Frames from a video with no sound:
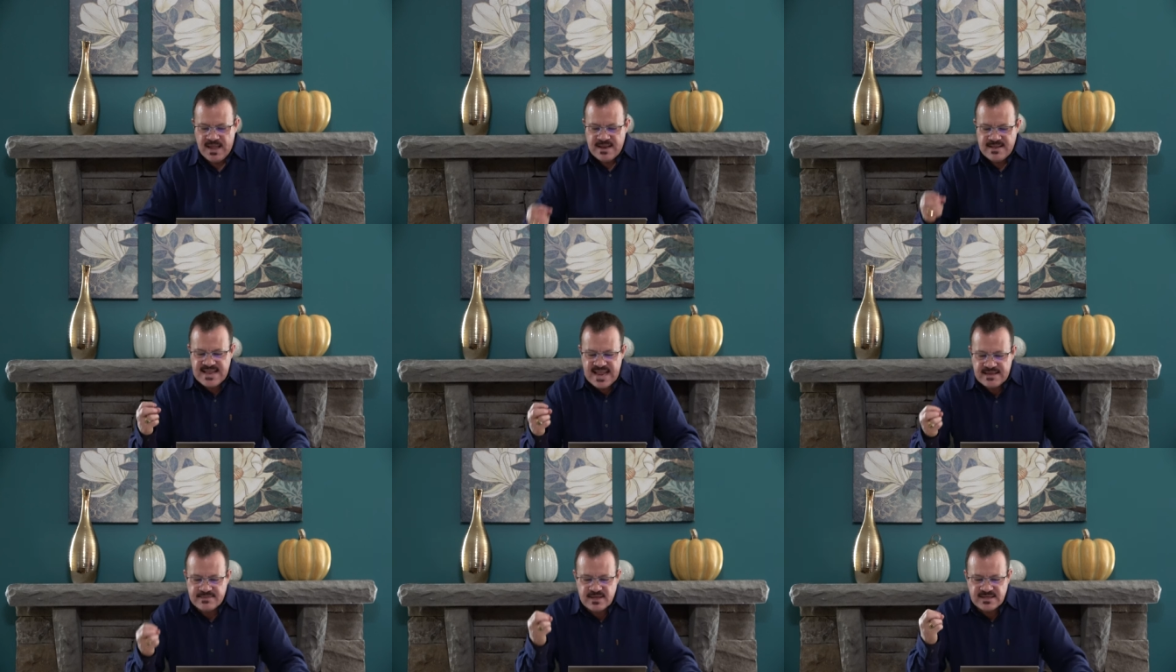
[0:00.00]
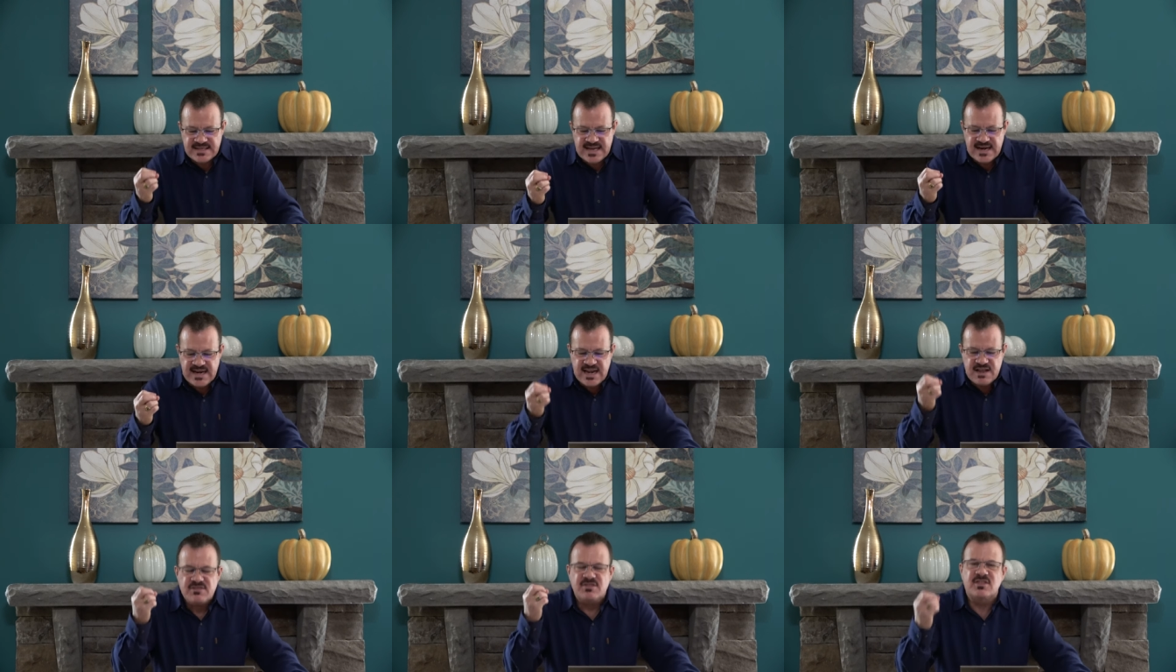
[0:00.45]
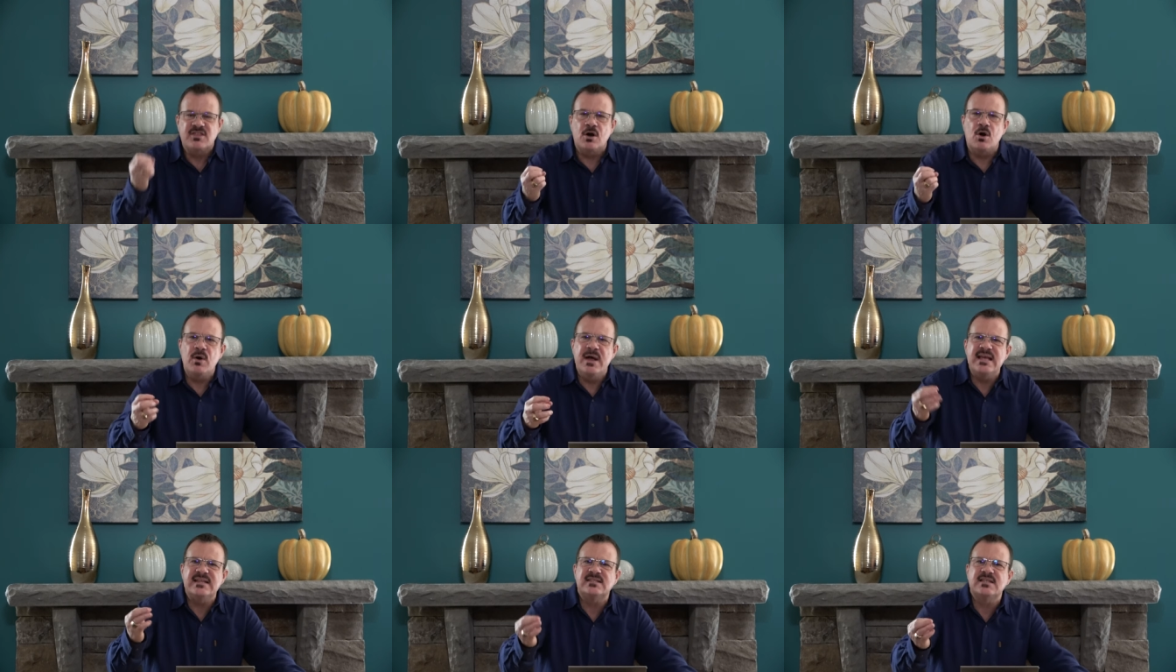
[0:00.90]
Neither did he
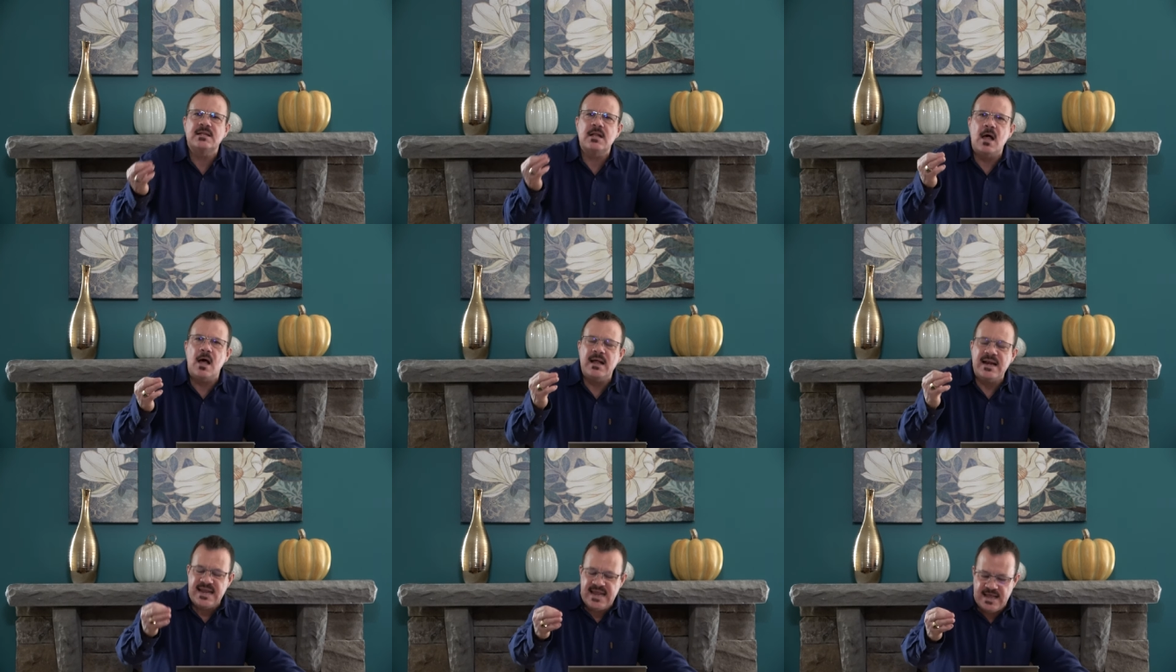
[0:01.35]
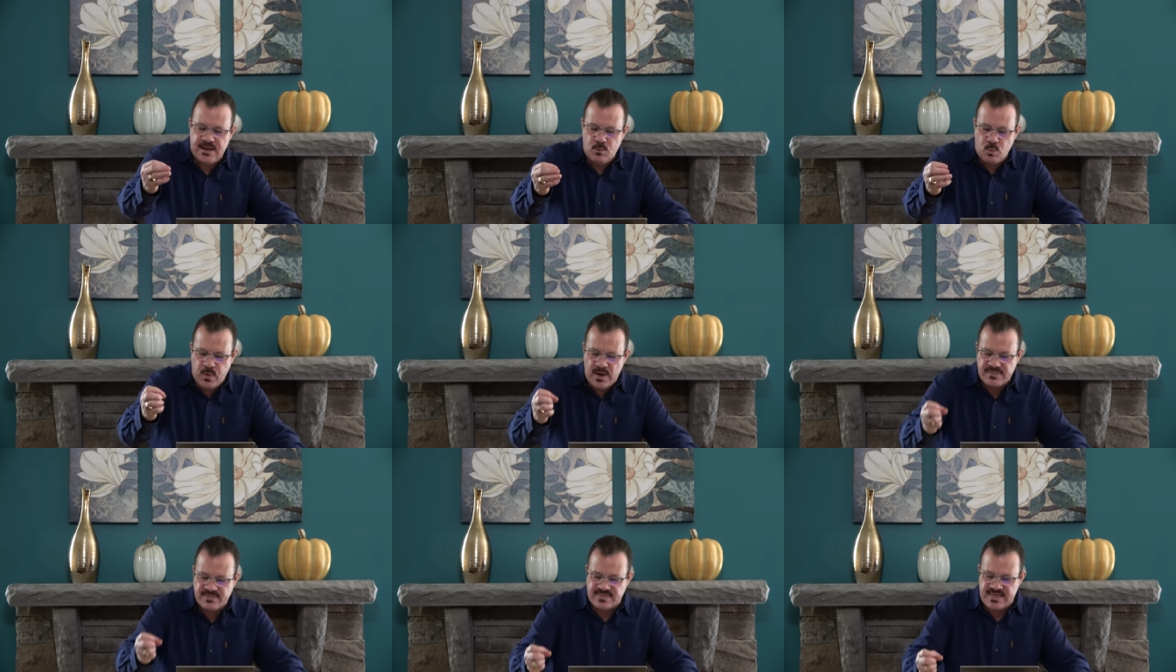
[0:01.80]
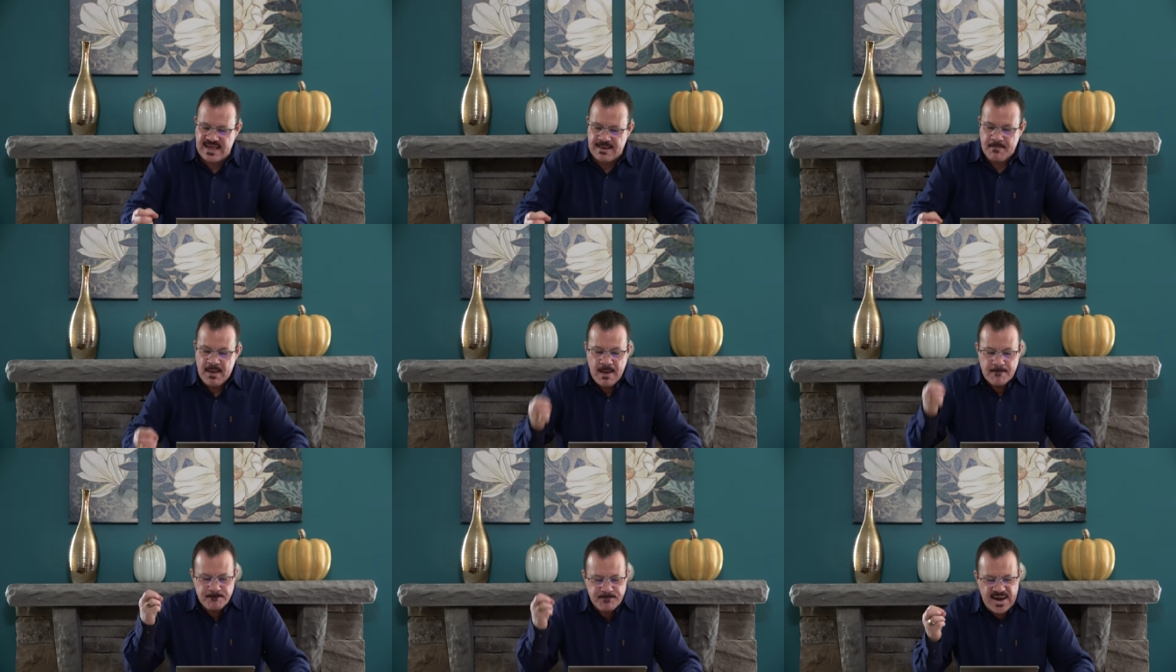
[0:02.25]
throw his lot in with them,